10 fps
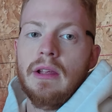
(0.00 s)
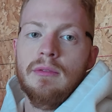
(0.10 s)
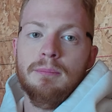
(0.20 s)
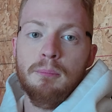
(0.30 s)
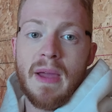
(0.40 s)

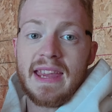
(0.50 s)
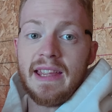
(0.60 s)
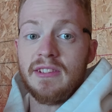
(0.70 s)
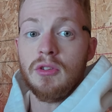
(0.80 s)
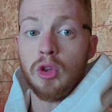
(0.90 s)

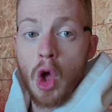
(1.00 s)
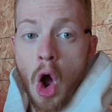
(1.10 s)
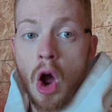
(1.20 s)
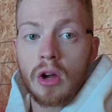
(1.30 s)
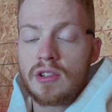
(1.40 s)
making
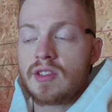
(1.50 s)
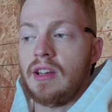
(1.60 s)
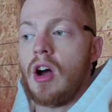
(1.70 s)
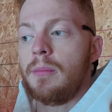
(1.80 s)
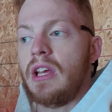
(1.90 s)
logs
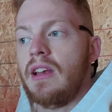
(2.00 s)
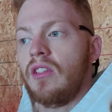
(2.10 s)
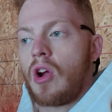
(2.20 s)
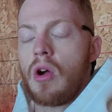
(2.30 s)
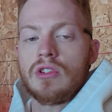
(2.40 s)
and updating
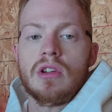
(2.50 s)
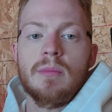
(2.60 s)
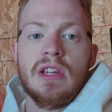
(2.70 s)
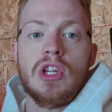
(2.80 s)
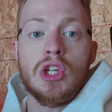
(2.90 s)
the car is going to
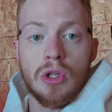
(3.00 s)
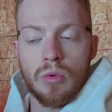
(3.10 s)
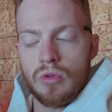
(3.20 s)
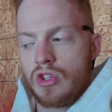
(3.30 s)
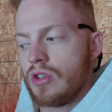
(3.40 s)
be
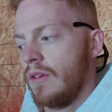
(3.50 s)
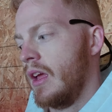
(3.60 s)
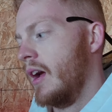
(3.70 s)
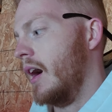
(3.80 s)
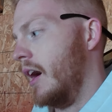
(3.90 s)
huge.
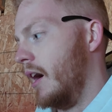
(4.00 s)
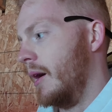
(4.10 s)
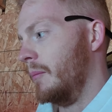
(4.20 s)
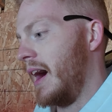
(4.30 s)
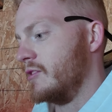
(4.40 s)

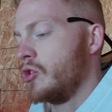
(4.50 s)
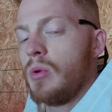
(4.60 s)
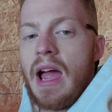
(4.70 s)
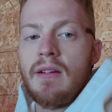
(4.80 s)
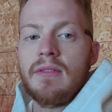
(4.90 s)
I do
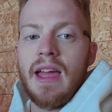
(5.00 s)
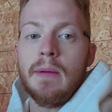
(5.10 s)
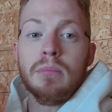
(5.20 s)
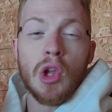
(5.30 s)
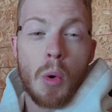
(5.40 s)
have a
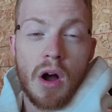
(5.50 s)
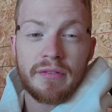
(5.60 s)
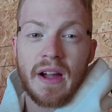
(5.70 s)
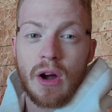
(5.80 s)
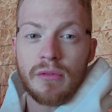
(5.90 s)

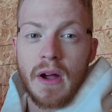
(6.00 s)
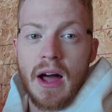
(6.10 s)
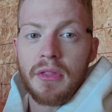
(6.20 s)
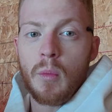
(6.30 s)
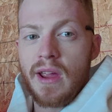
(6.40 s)
blow-off valve
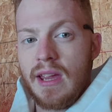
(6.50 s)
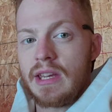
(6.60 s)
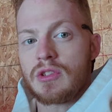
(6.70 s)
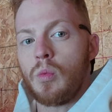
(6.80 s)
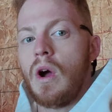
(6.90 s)
on the way
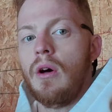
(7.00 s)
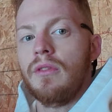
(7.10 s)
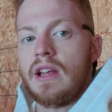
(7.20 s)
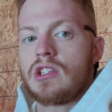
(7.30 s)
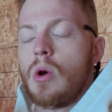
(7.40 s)
as well
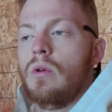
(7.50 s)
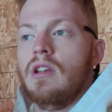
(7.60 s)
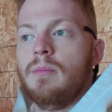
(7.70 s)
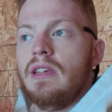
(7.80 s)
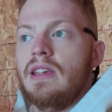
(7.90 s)
that's going
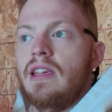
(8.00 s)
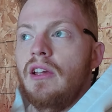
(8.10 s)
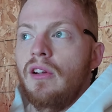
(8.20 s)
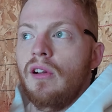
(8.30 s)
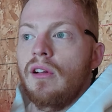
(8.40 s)
to be
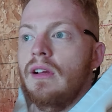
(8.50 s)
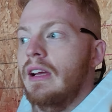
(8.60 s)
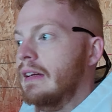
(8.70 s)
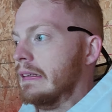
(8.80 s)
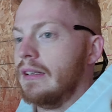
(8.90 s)
here
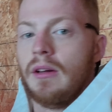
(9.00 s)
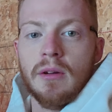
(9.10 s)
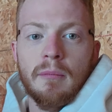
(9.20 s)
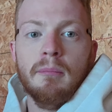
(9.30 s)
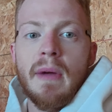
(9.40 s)

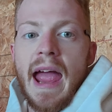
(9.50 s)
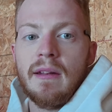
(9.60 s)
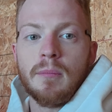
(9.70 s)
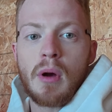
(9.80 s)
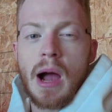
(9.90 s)

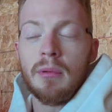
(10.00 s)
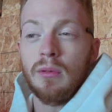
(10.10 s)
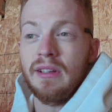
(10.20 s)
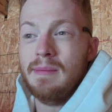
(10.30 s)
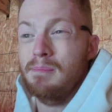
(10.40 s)
man,
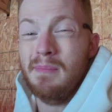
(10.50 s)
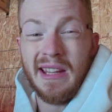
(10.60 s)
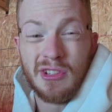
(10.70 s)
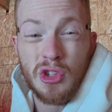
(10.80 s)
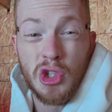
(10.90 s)
probably
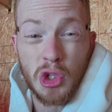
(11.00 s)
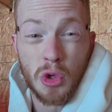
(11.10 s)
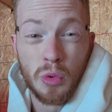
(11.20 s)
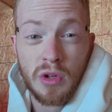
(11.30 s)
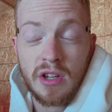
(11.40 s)

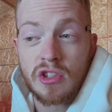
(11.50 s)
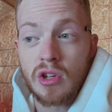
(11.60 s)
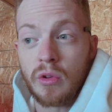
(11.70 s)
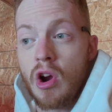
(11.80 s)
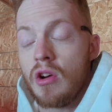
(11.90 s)
mid-June.
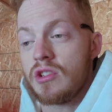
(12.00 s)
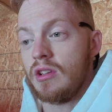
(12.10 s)
So the car's